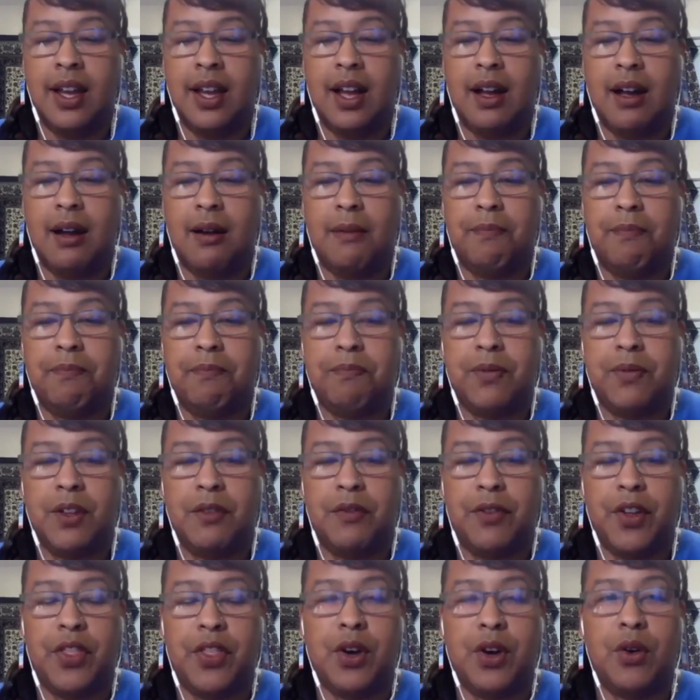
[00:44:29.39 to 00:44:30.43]

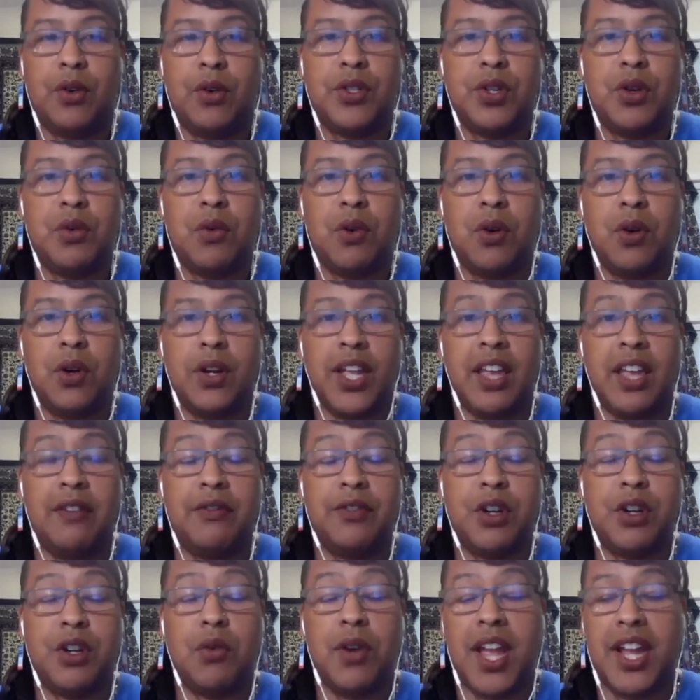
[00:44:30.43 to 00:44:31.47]
For those who give
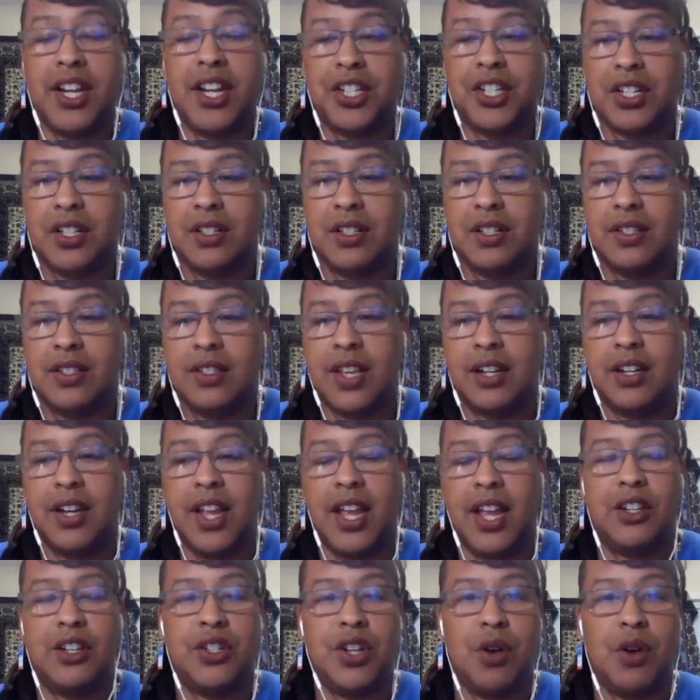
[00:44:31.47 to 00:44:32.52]
donations
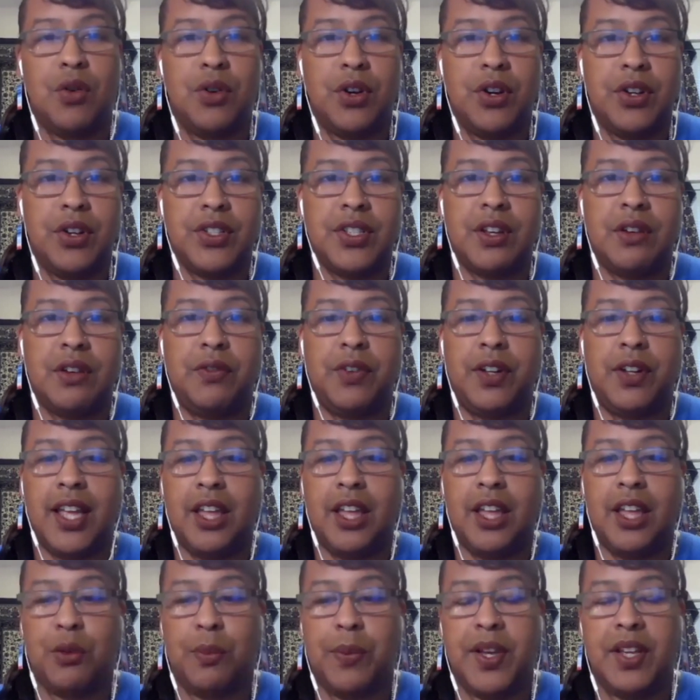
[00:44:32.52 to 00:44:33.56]
and donors and
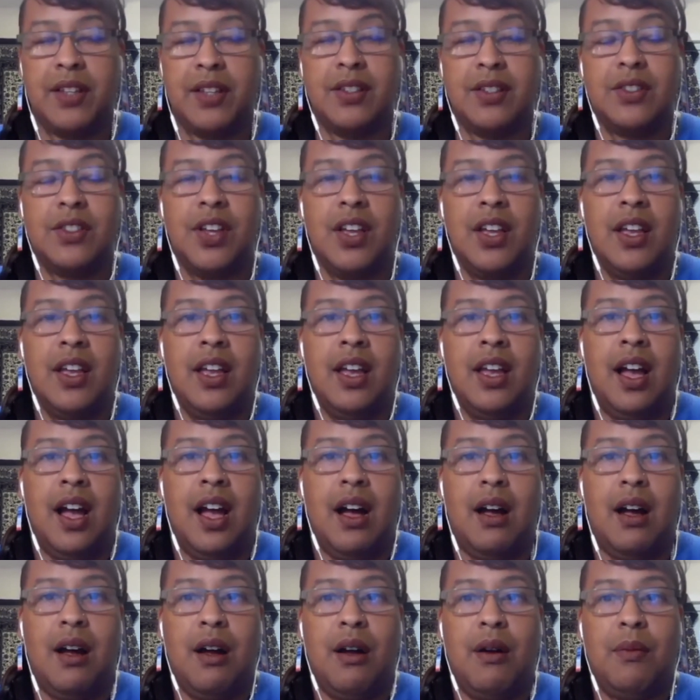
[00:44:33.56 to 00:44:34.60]
philanthropists,
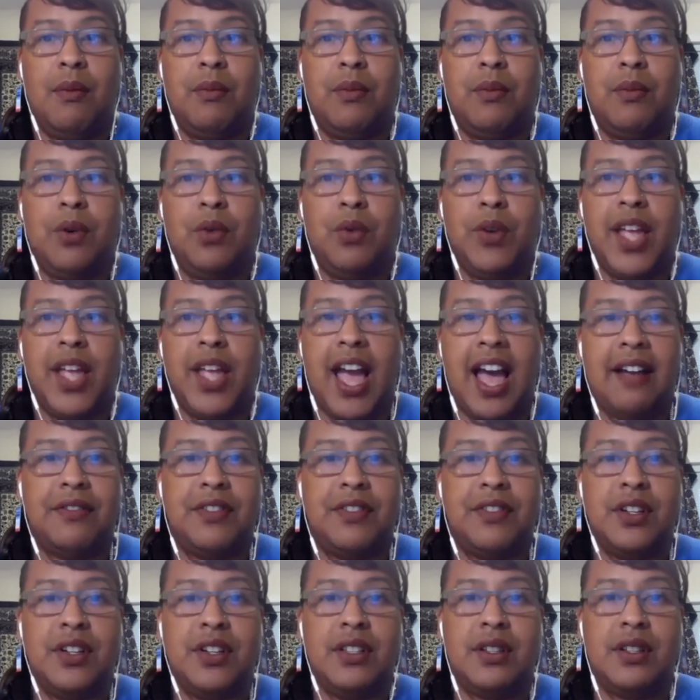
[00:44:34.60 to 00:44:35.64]
we have
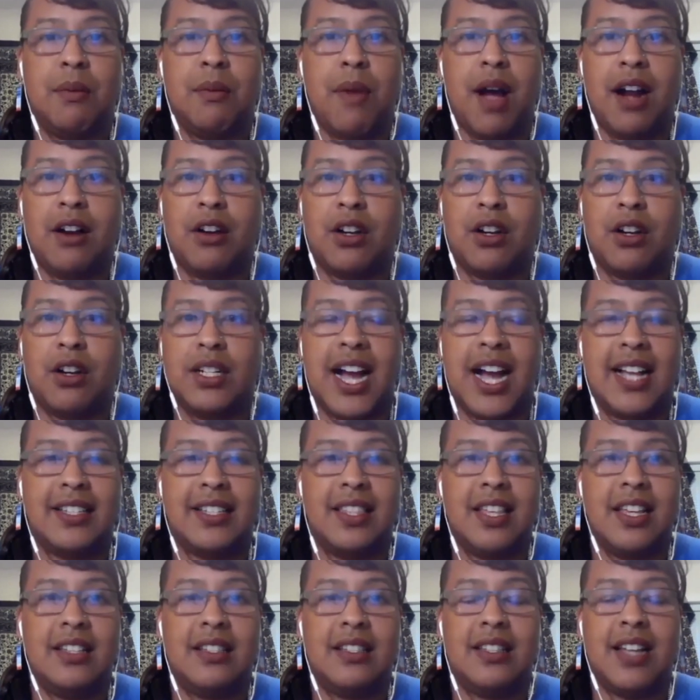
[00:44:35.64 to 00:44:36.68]
to
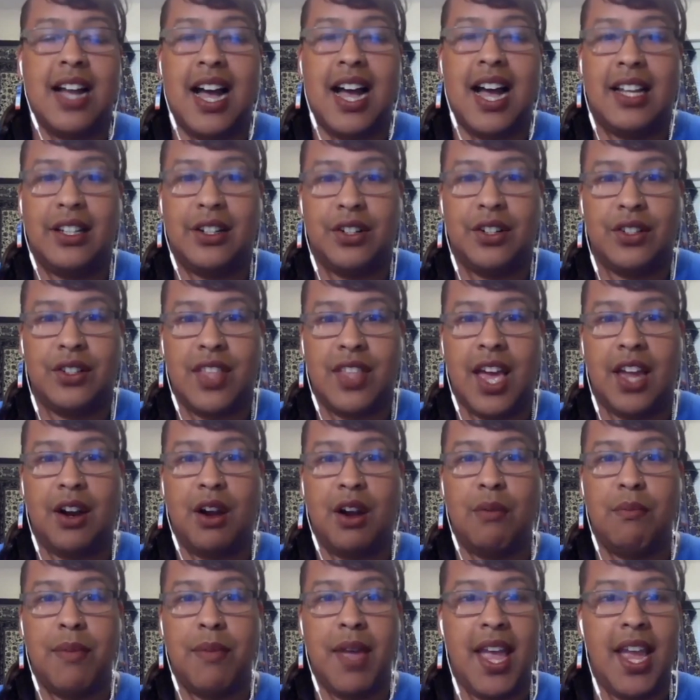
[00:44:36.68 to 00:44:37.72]
democratize these dollars that
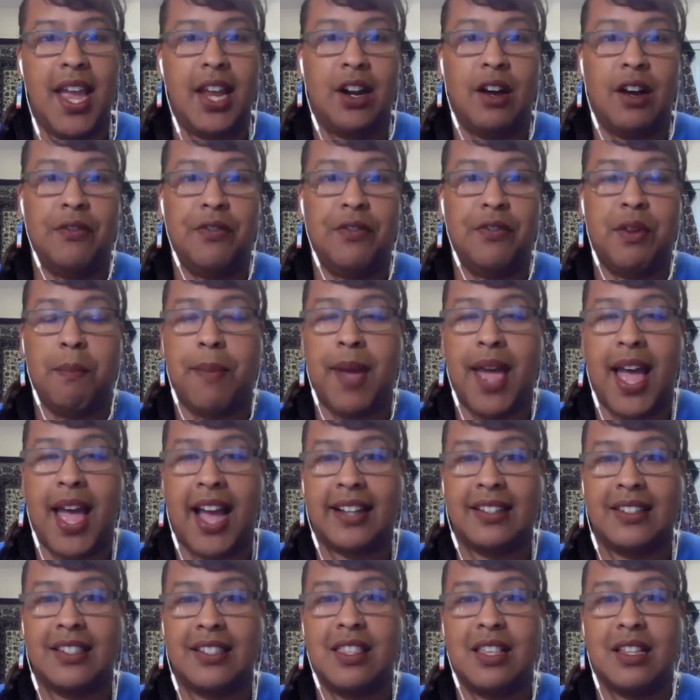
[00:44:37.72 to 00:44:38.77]
are made off the
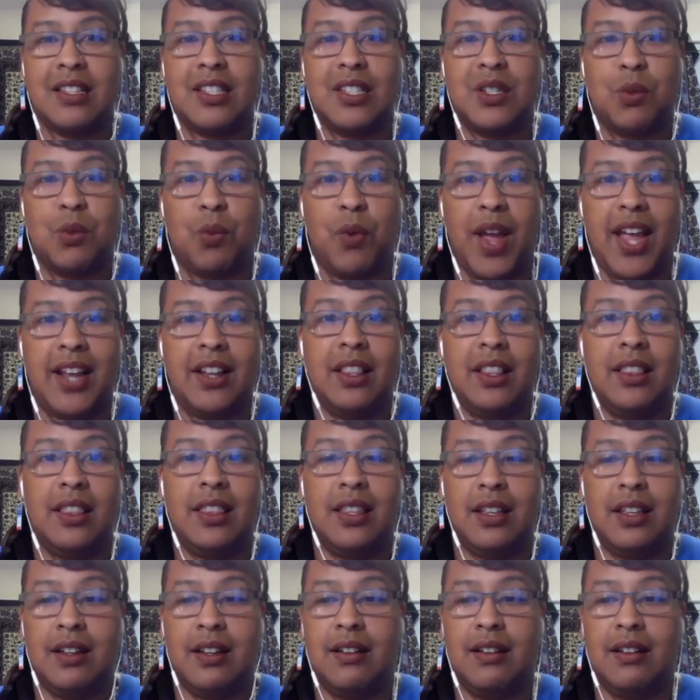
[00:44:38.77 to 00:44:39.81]
backs, the sweat,
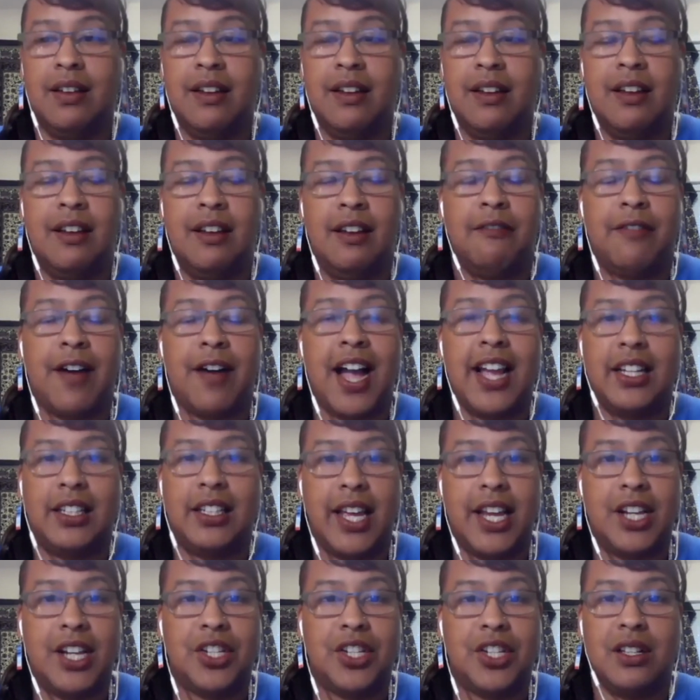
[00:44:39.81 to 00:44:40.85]
the
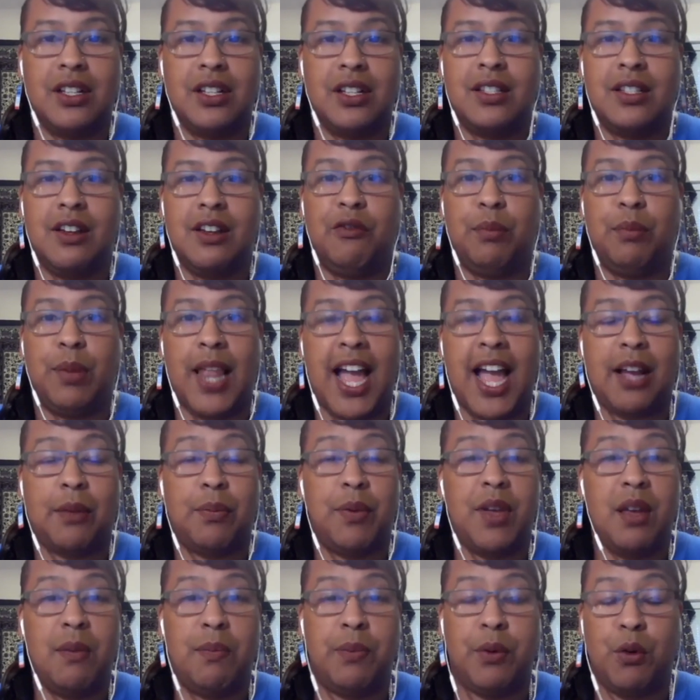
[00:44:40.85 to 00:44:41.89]
violations of Black
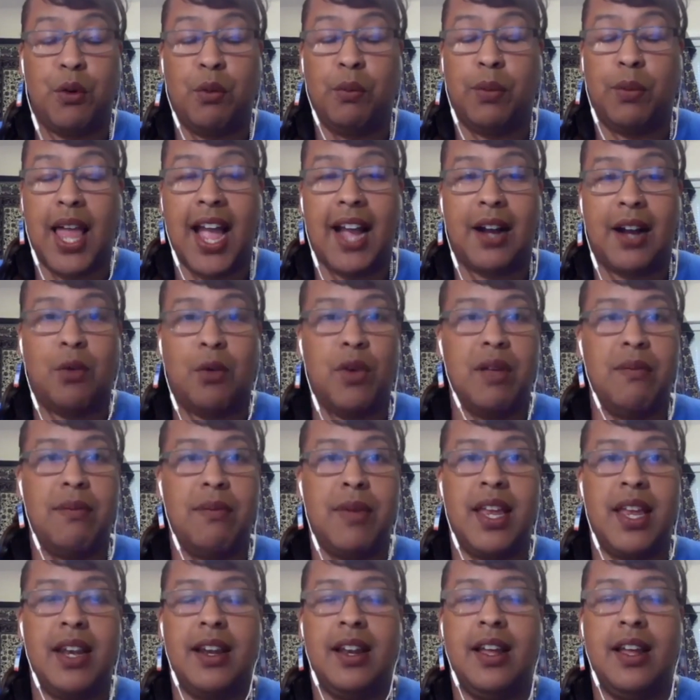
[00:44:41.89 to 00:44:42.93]
people, Black
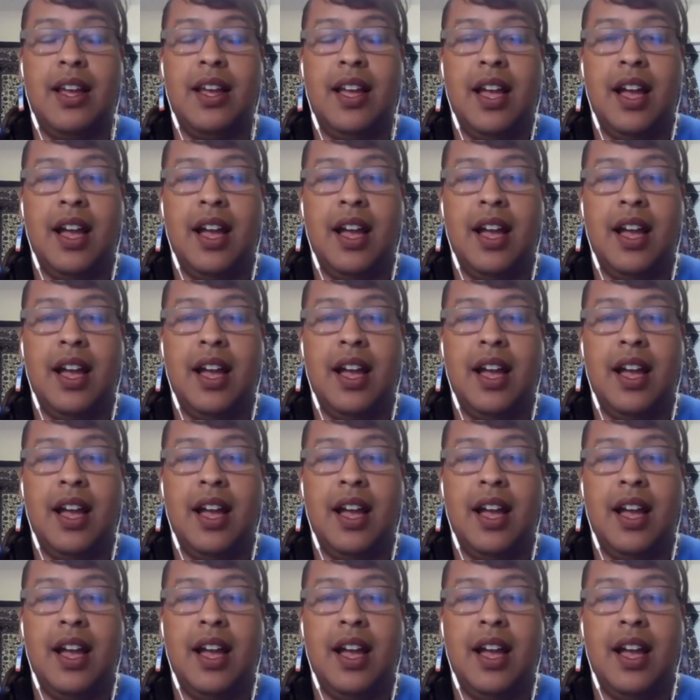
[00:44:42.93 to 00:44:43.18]
women.